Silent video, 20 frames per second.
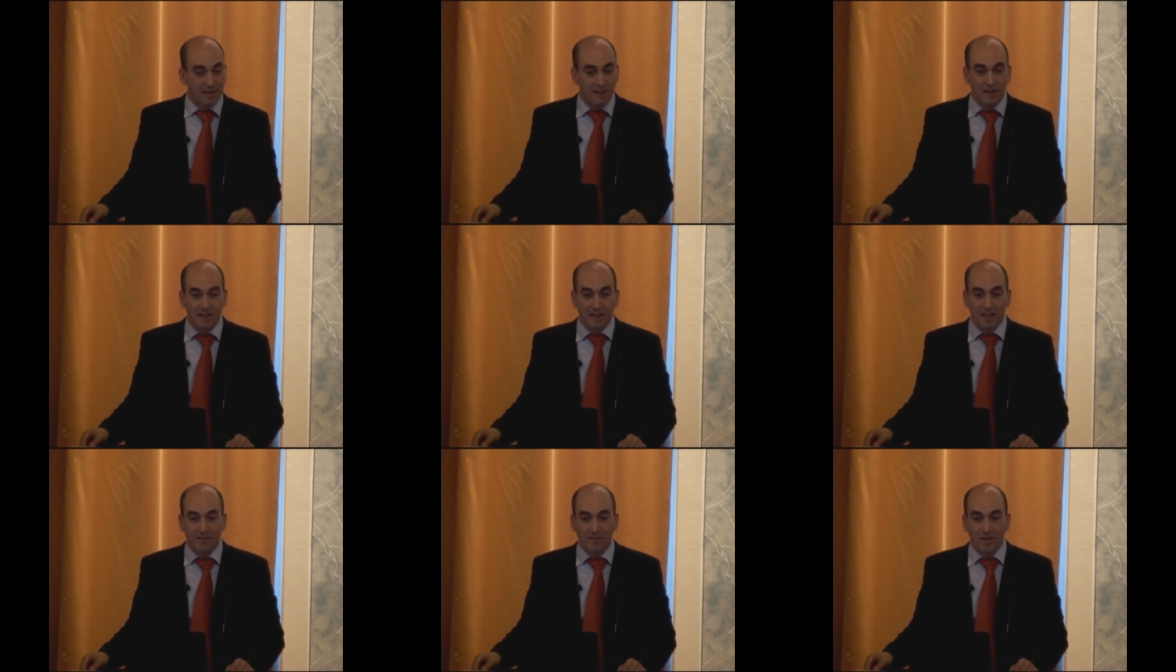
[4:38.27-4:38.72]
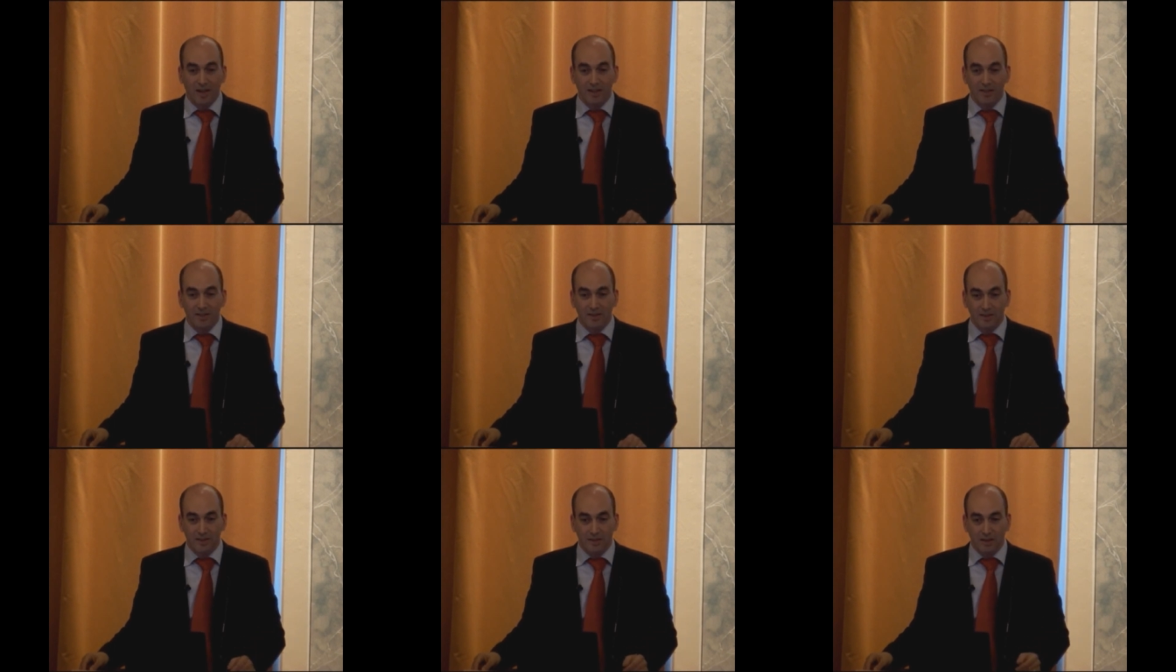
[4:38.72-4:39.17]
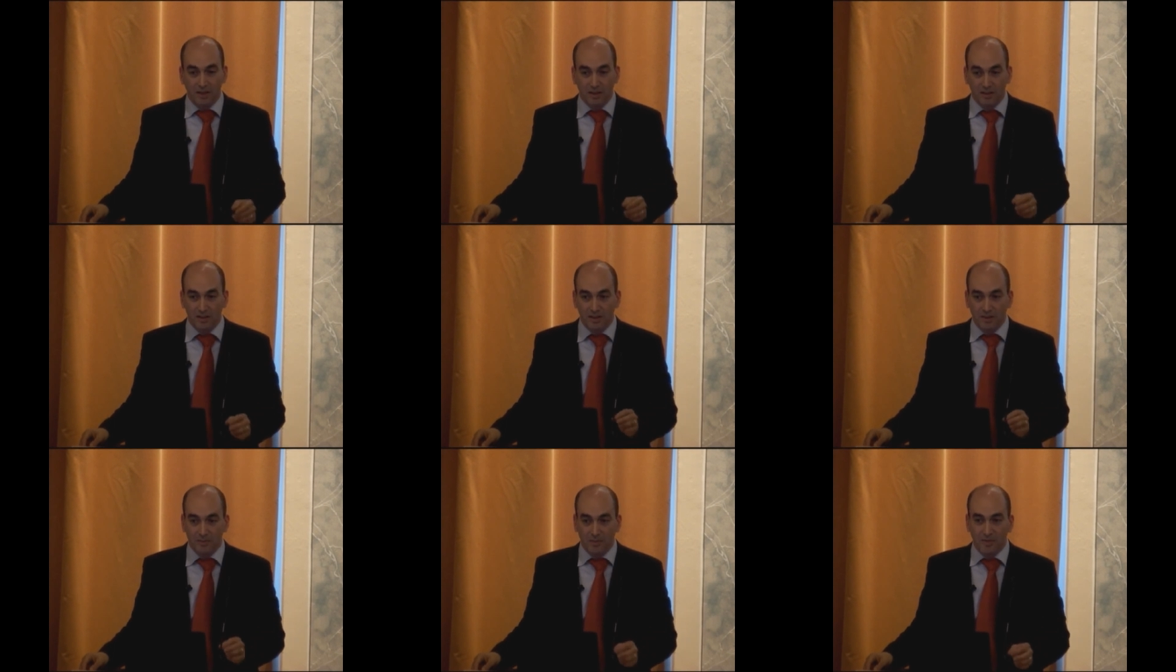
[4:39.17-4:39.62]
advisors are
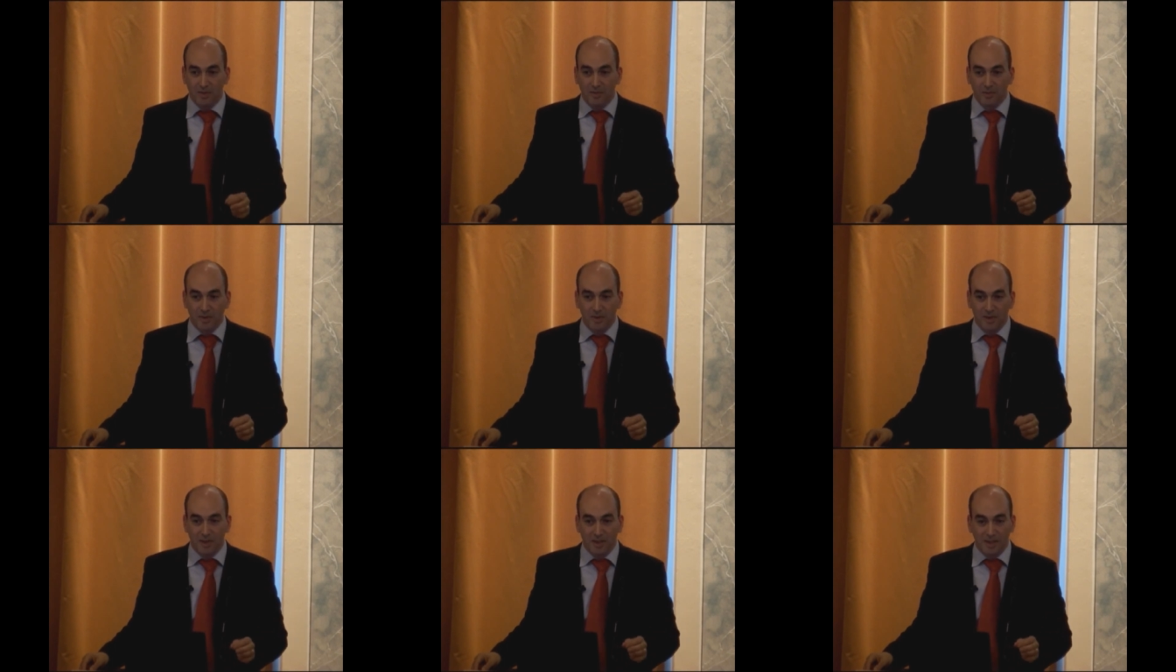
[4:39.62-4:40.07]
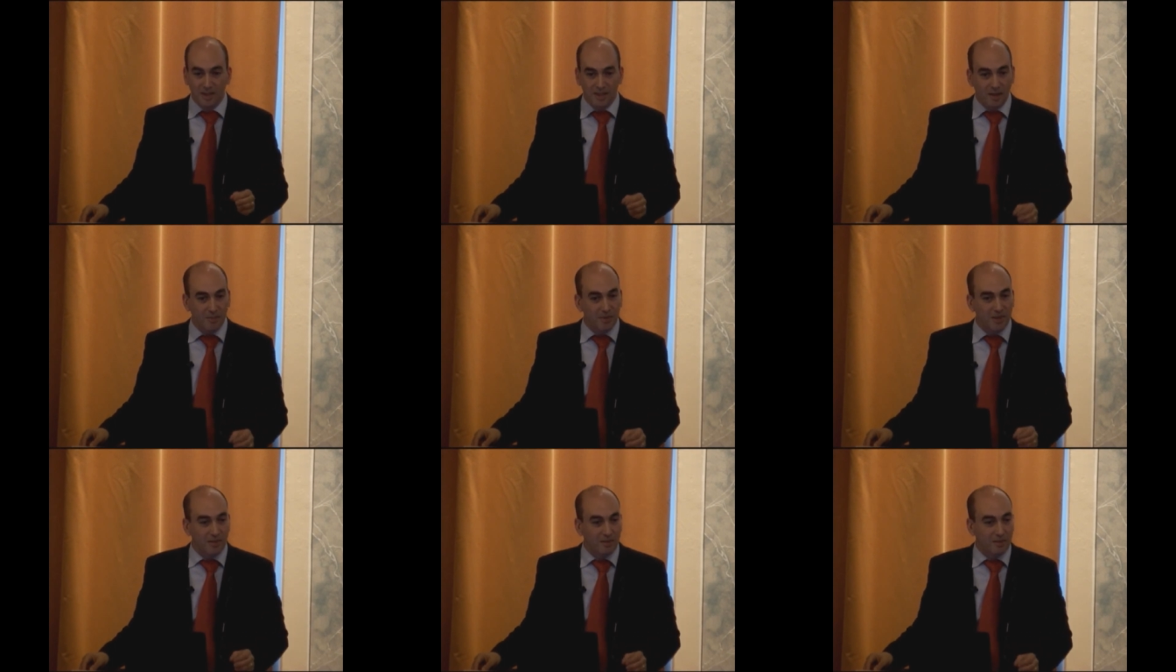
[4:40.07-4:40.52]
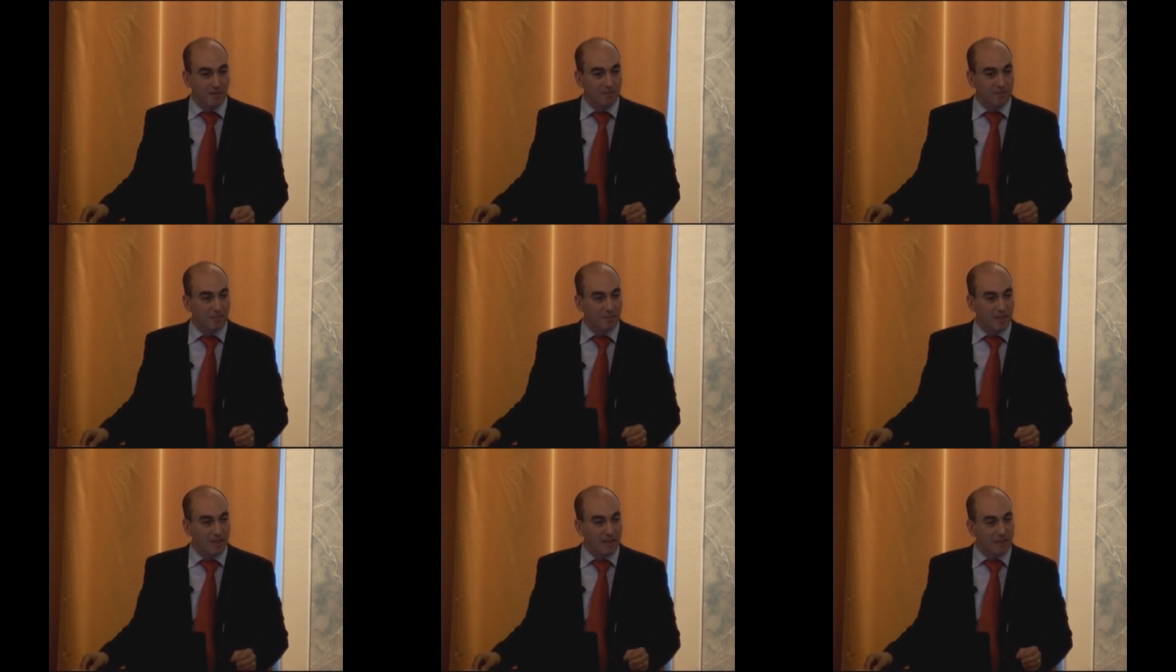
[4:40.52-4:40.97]
some of the most exceptional
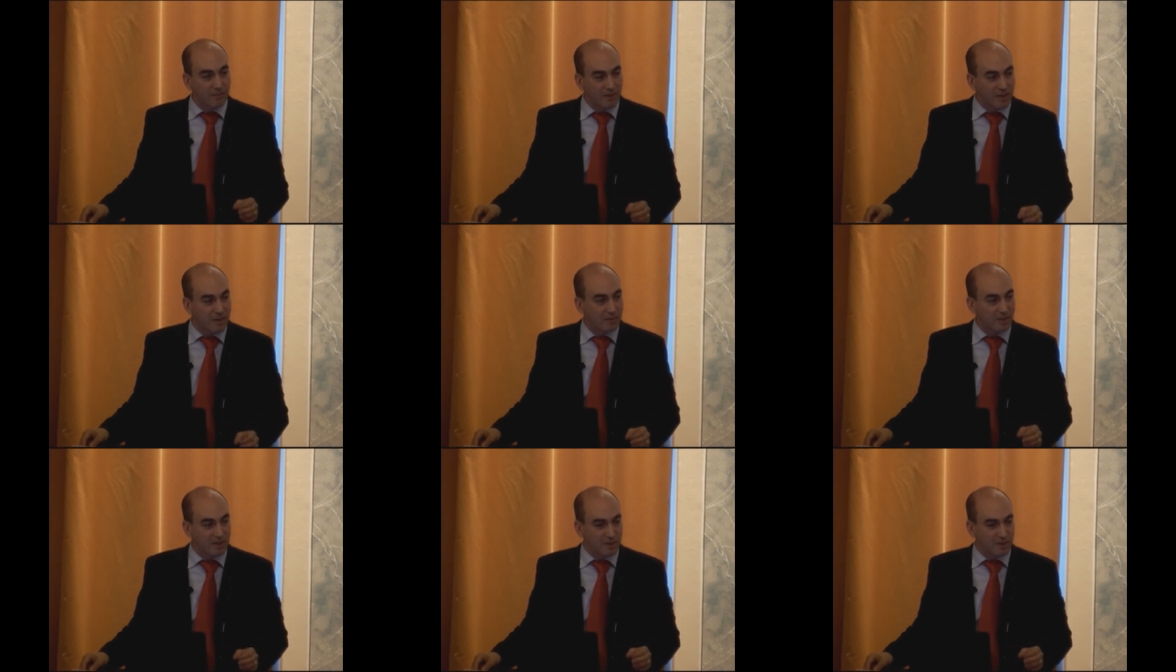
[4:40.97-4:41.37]
individuals,